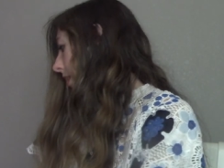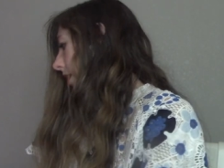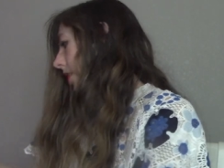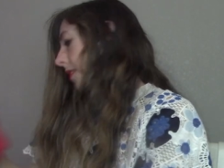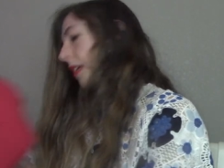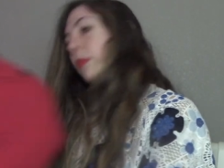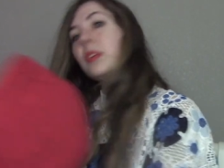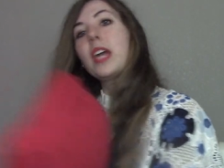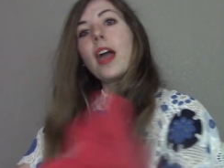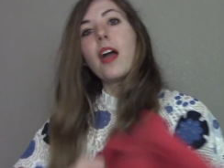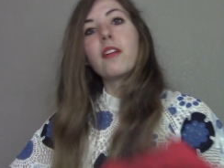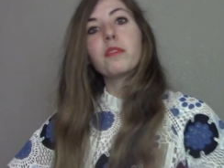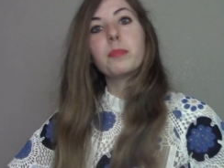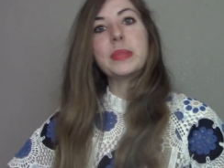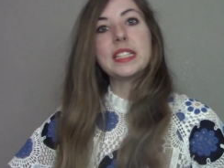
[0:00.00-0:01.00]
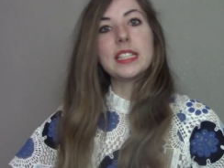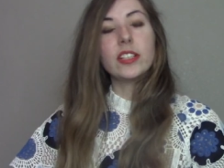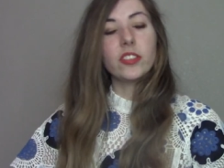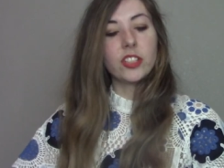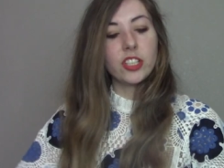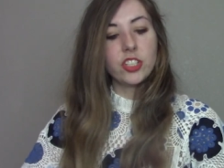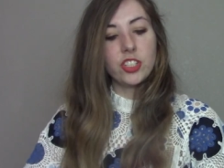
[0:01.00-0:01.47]
Then we have
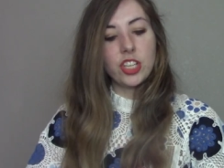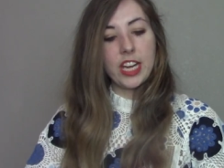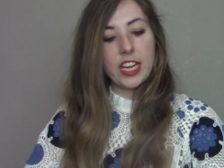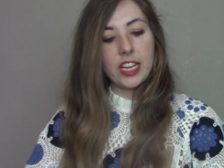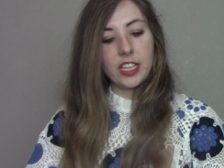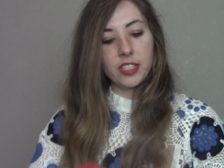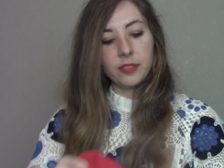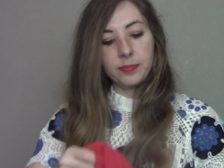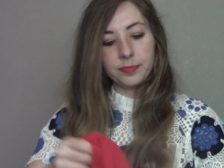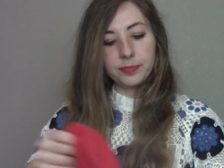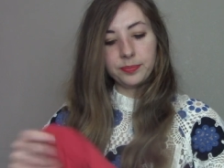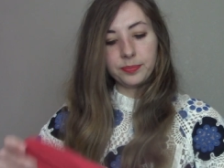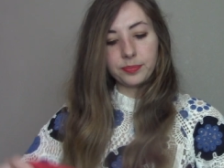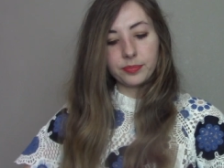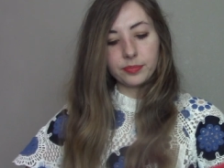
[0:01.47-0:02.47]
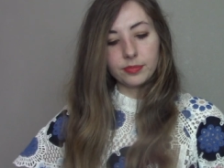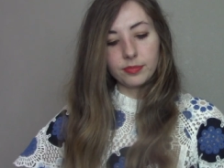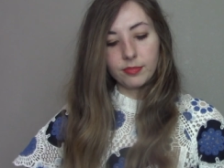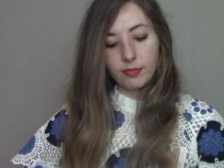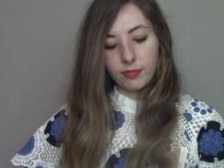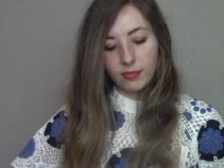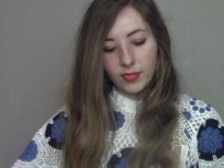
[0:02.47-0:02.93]
Matilda Jane.
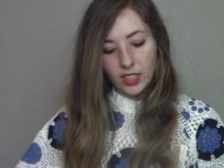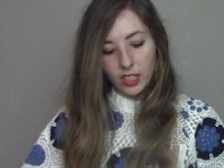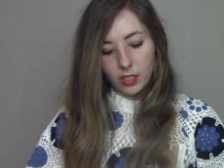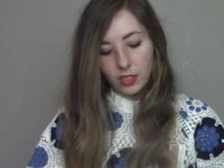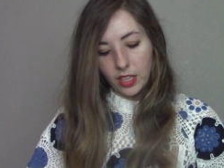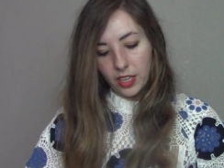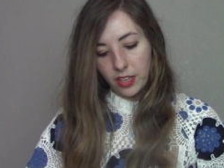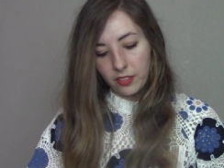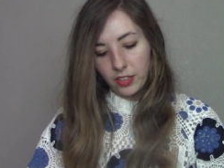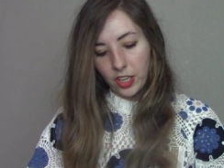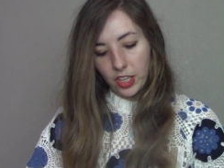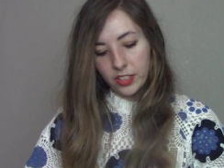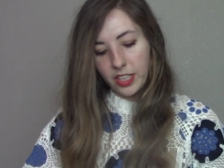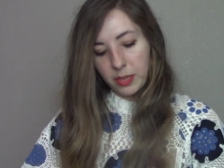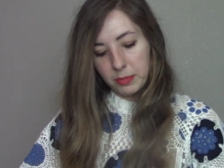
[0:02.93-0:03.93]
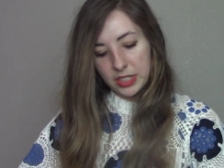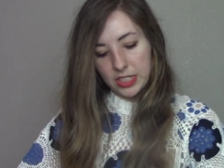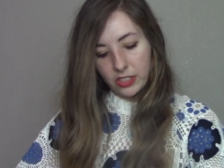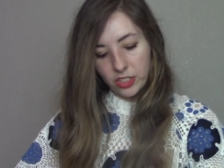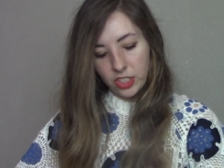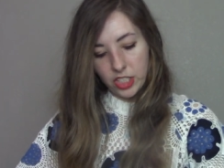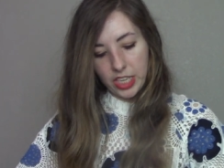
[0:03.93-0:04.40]
I've heard that
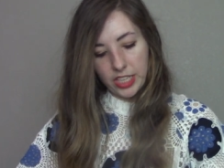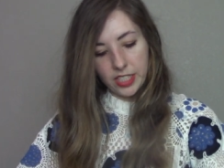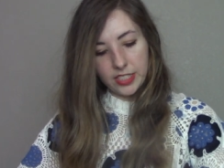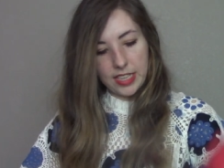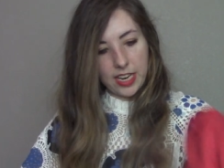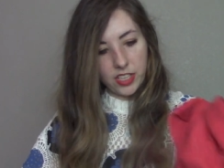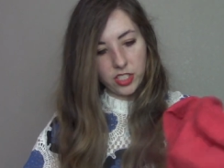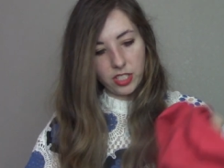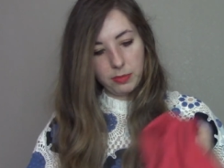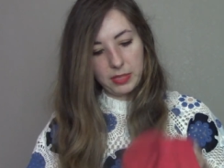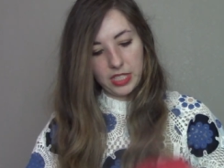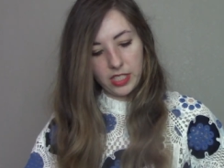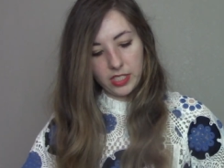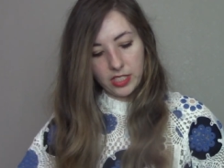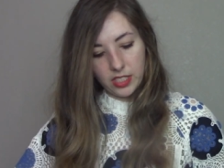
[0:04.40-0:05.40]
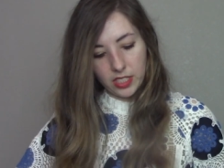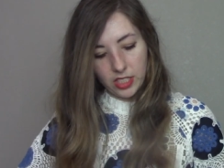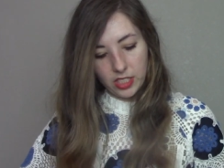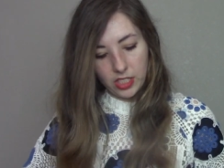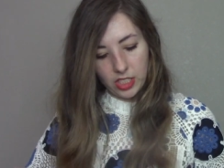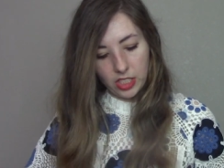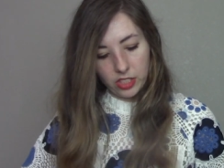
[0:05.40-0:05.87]
Matilda Jane is actually being
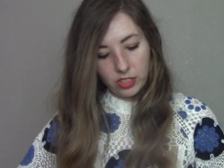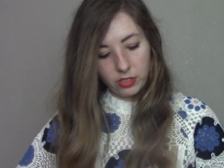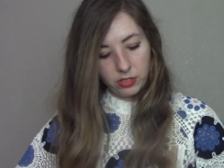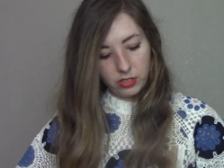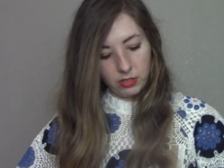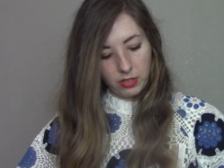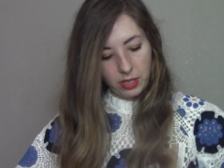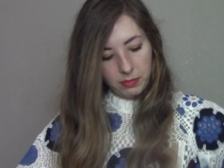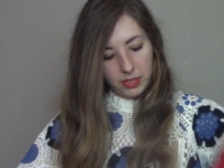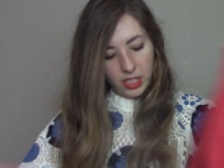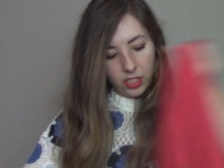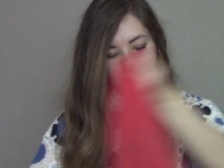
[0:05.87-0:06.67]
discontinued, so I'm not